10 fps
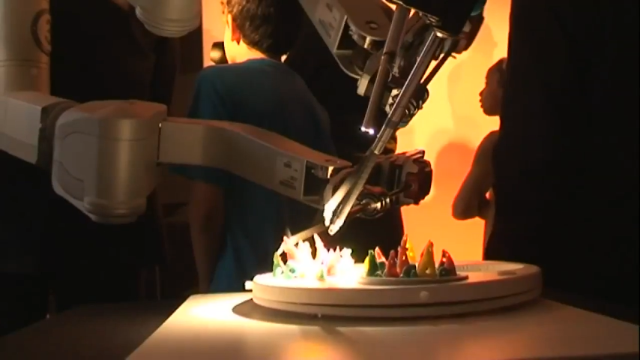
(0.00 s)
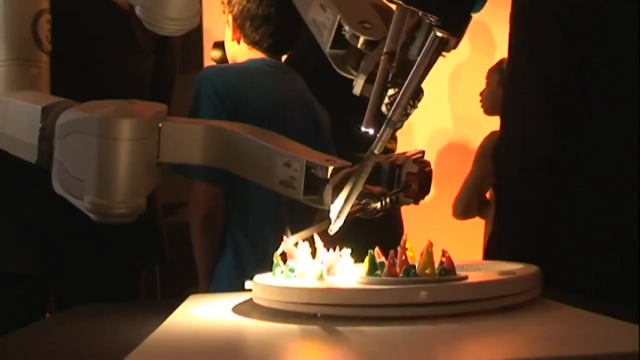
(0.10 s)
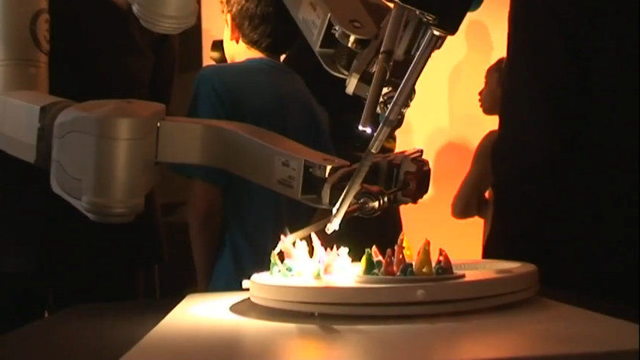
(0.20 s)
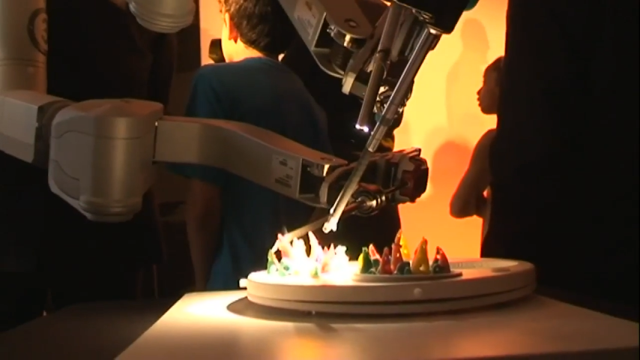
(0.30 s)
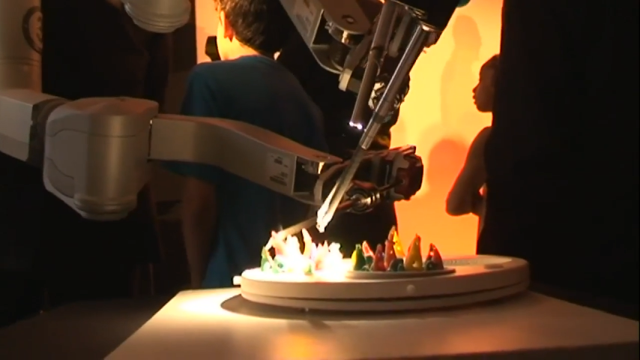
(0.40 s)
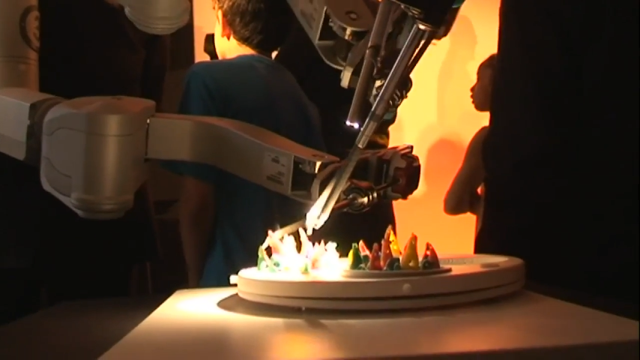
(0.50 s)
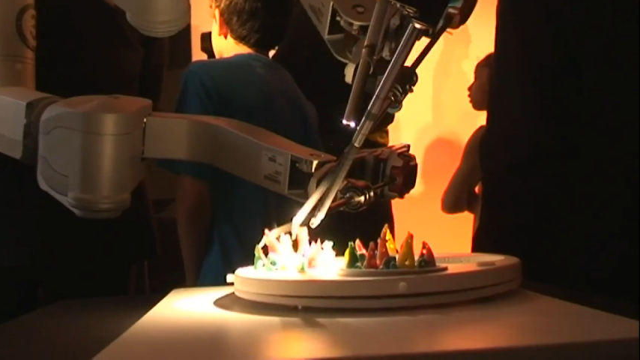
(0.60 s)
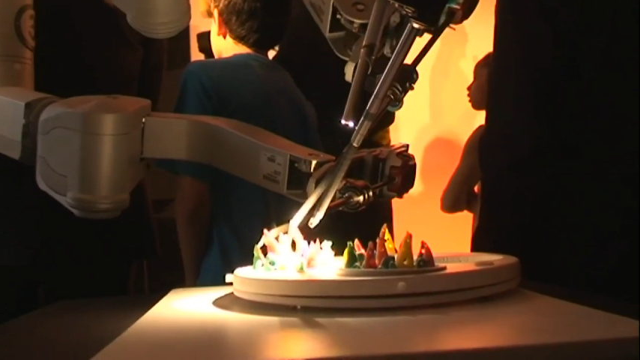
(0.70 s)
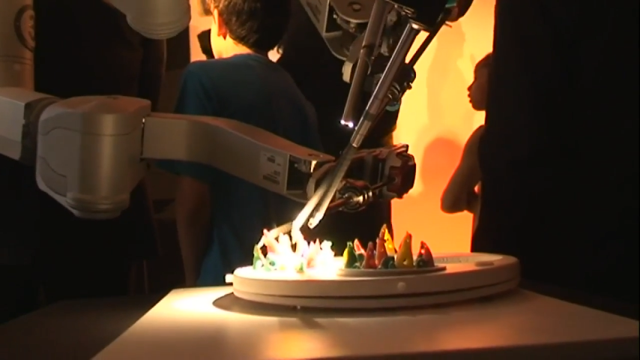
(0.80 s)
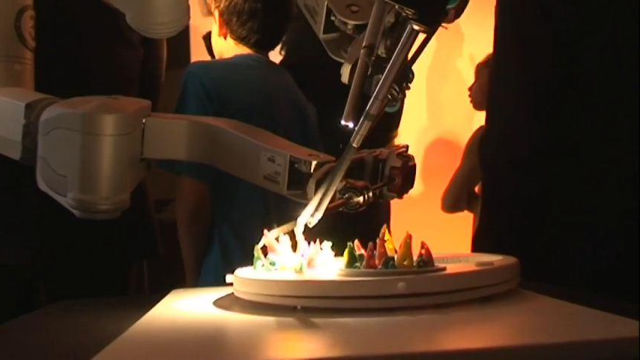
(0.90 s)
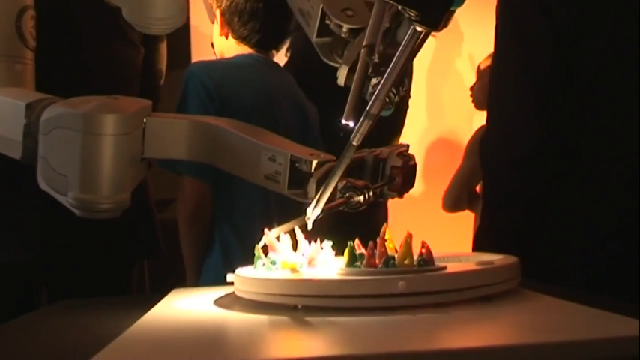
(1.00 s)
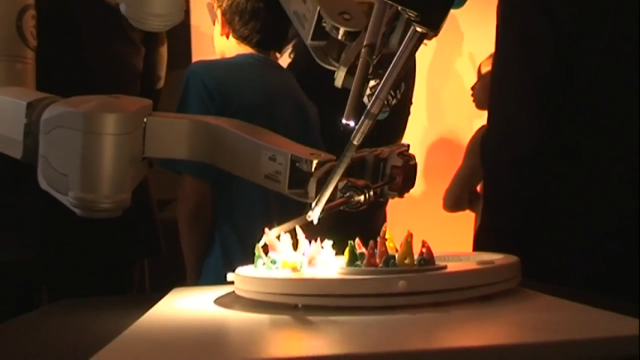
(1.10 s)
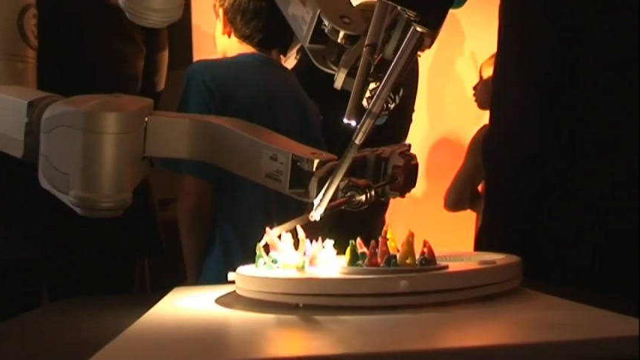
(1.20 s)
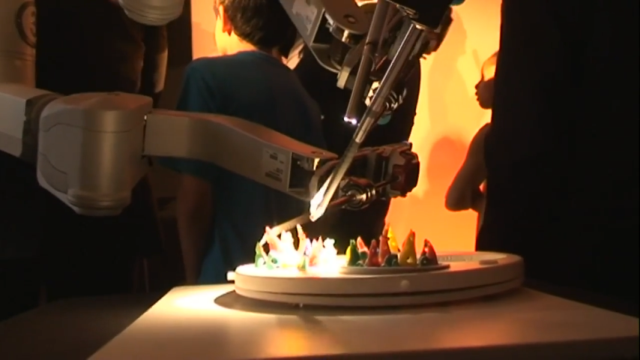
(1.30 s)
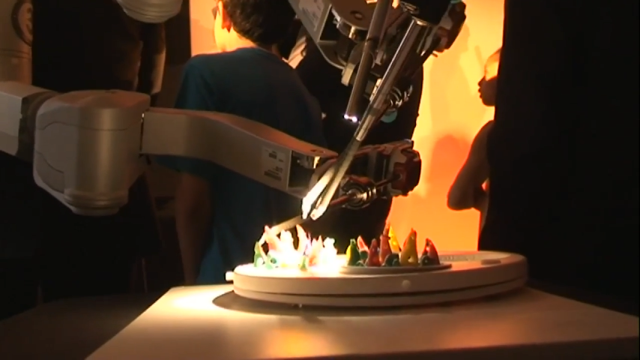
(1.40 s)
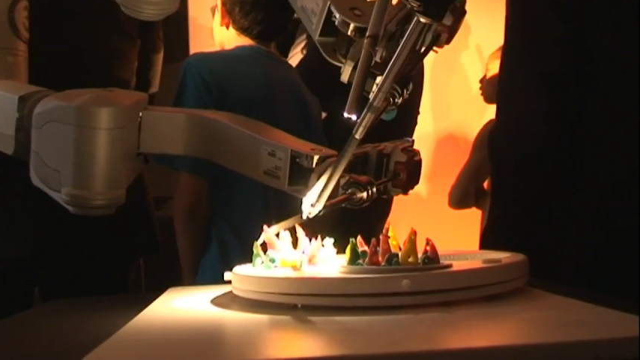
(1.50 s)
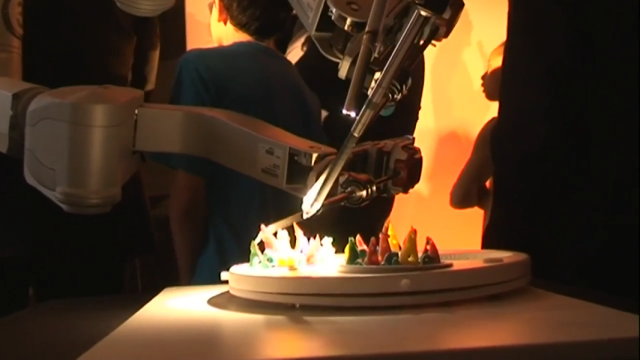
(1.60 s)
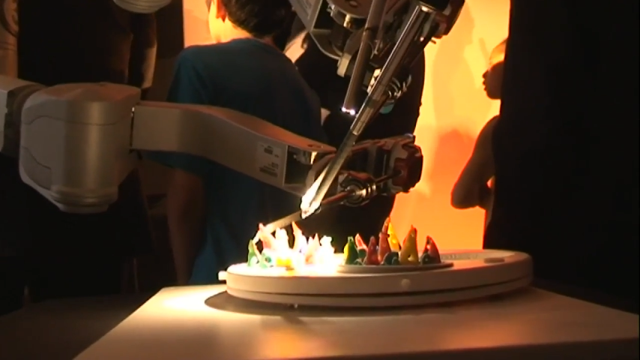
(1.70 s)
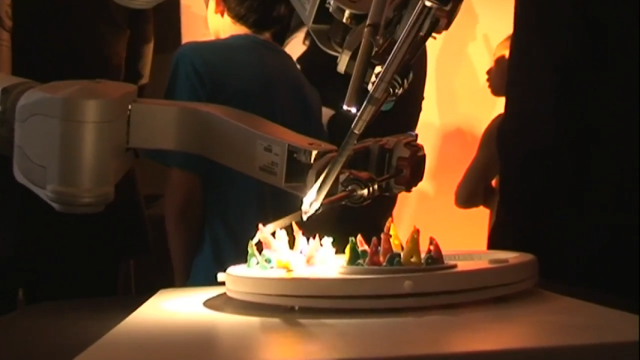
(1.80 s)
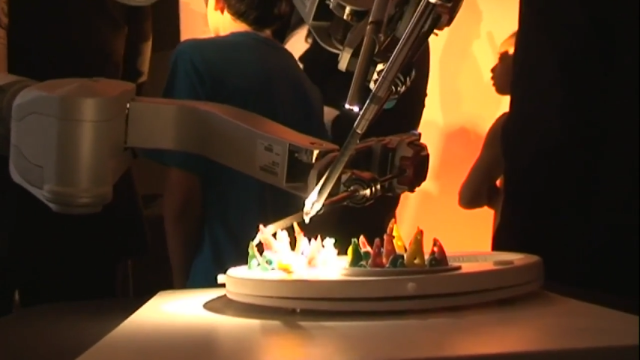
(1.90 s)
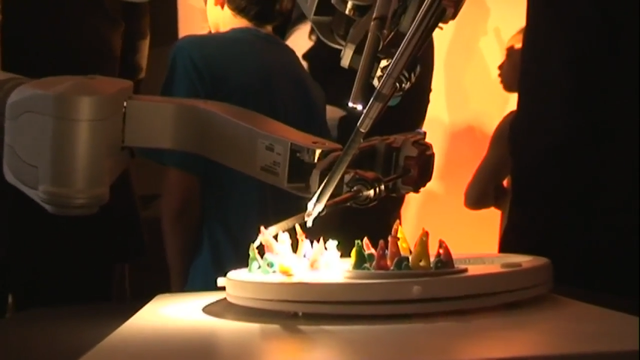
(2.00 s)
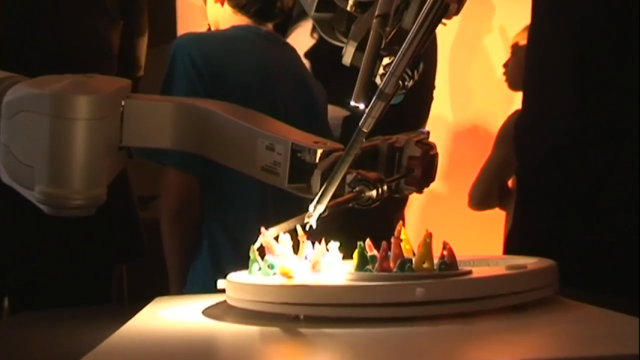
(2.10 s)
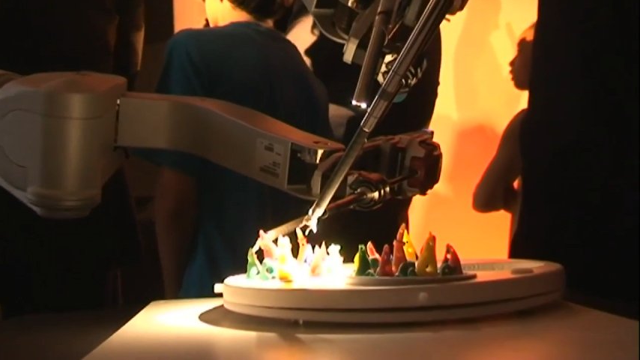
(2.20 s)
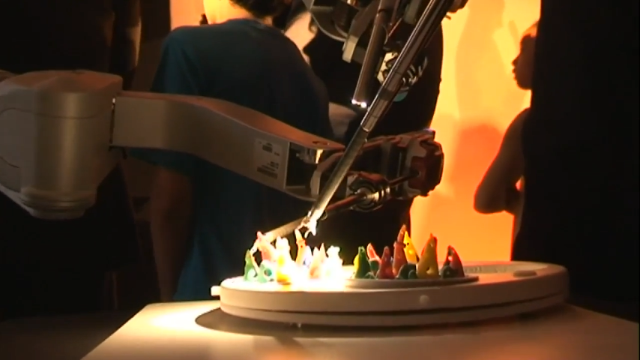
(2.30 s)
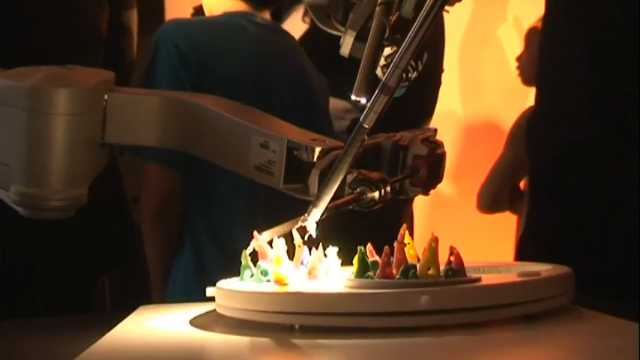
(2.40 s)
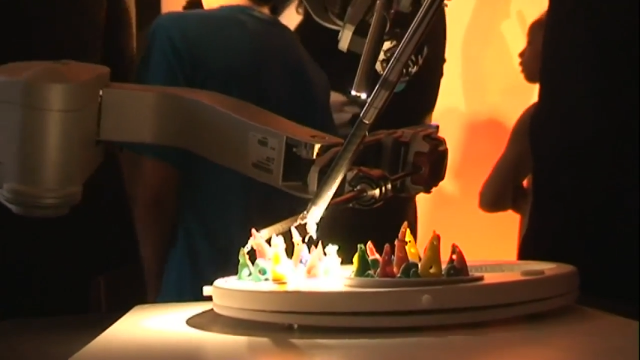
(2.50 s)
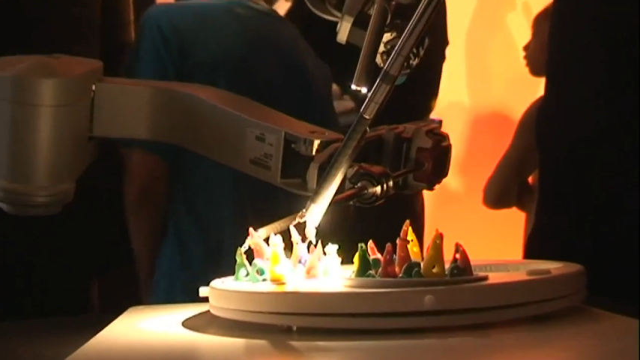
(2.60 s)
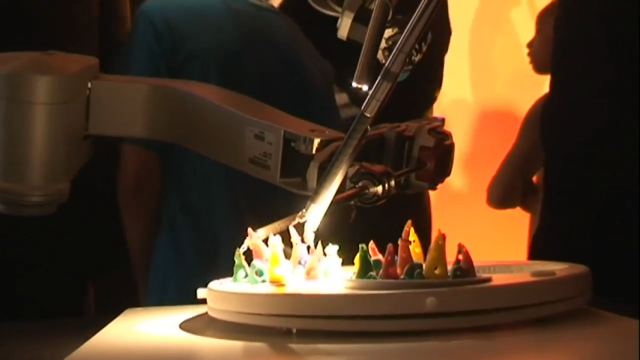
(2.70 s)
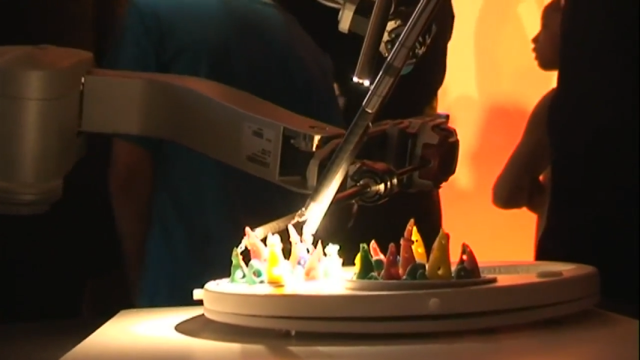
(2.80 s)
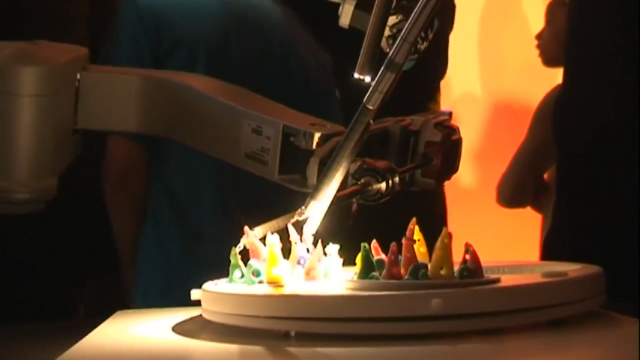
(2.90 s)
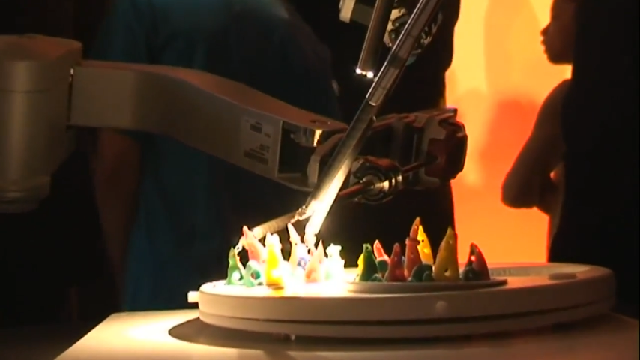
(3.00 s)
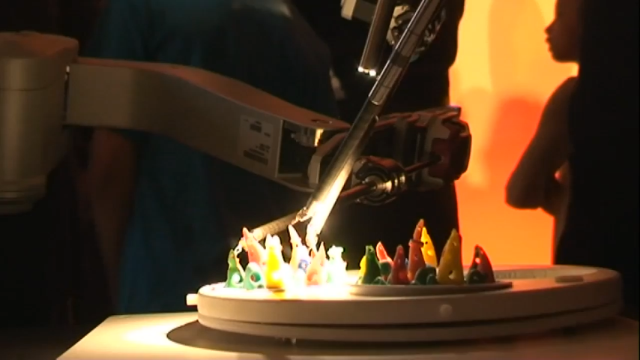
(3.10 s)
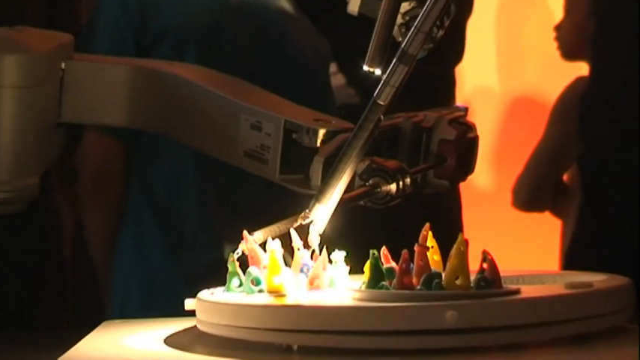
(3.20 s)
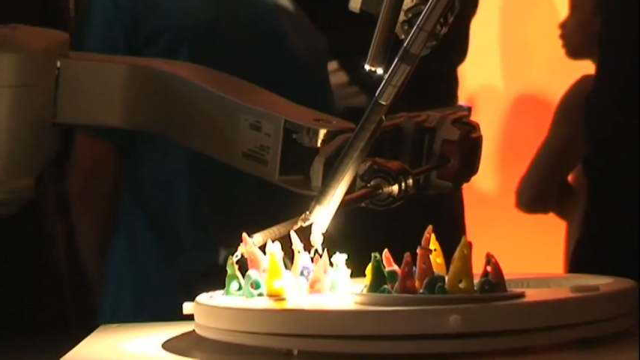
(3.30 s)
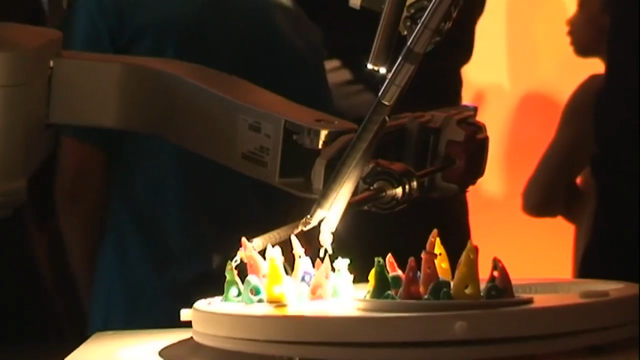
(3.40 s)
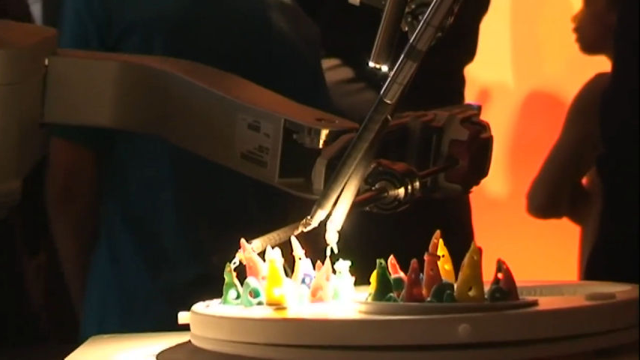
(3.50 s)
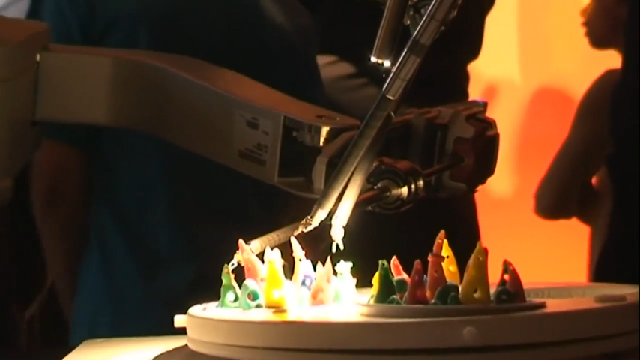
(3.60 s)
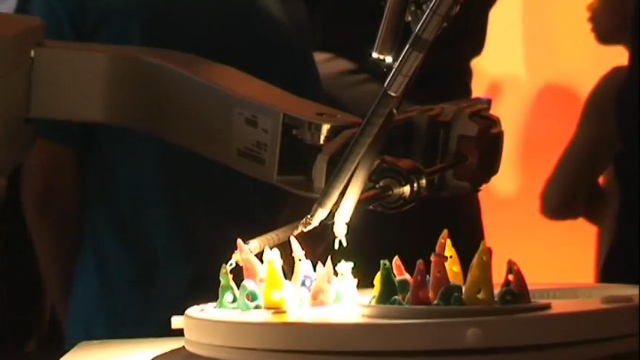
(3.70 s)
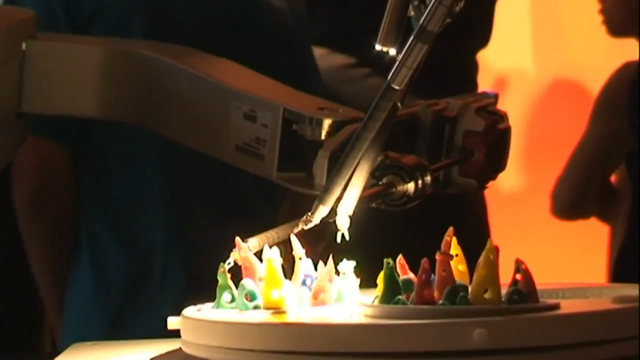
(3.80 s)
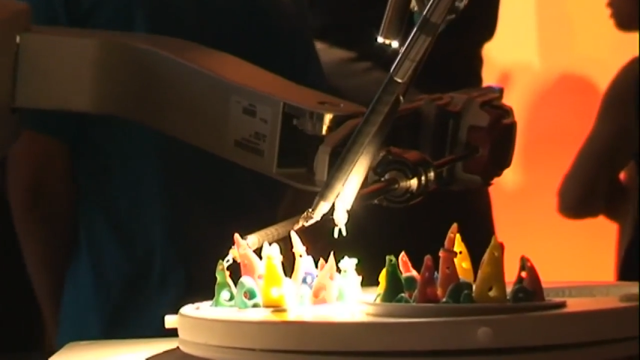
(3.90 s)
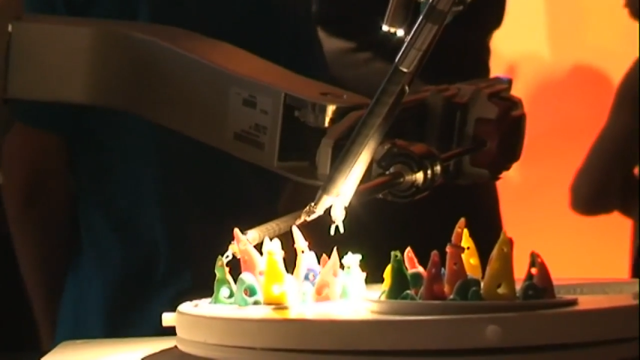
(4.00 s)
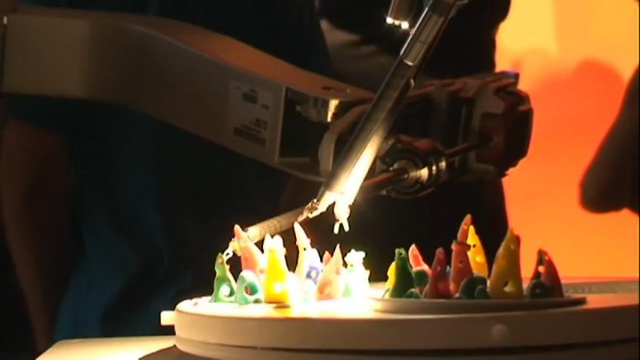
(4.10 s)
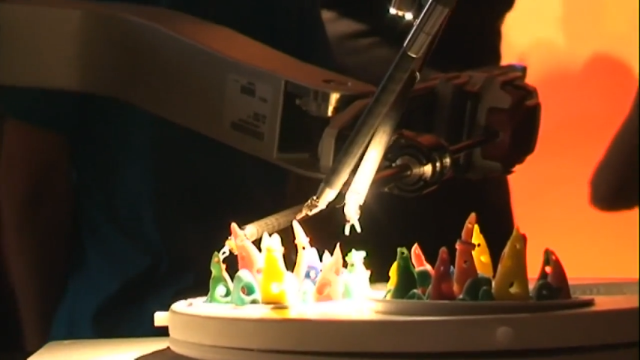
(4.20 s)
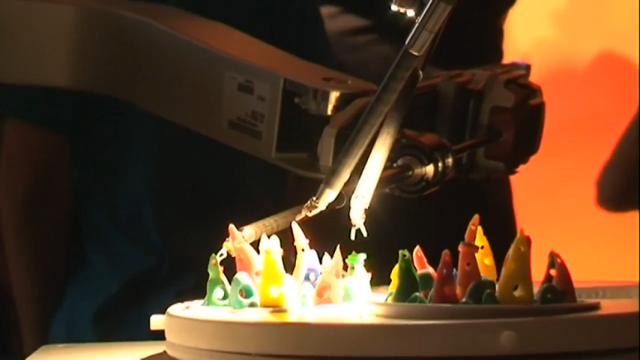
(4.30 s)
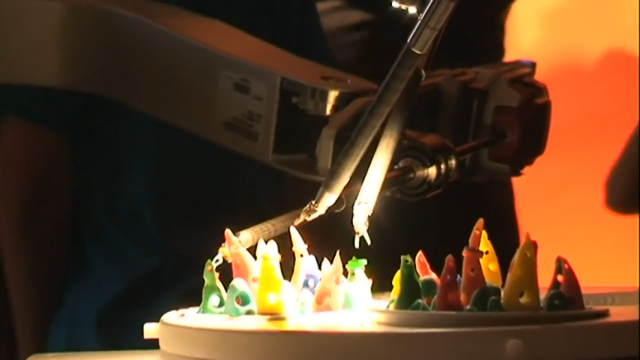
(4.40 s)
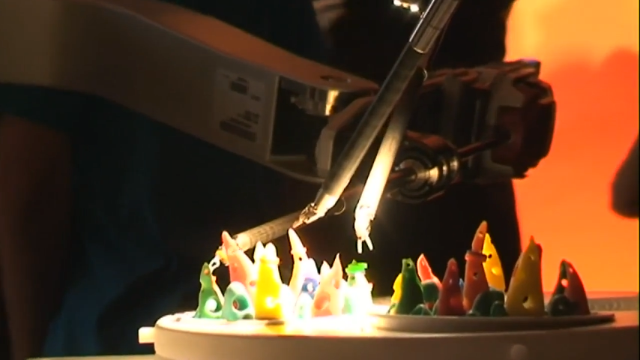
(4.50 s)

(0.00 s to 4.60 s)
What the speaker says: [unreadable: no face in view]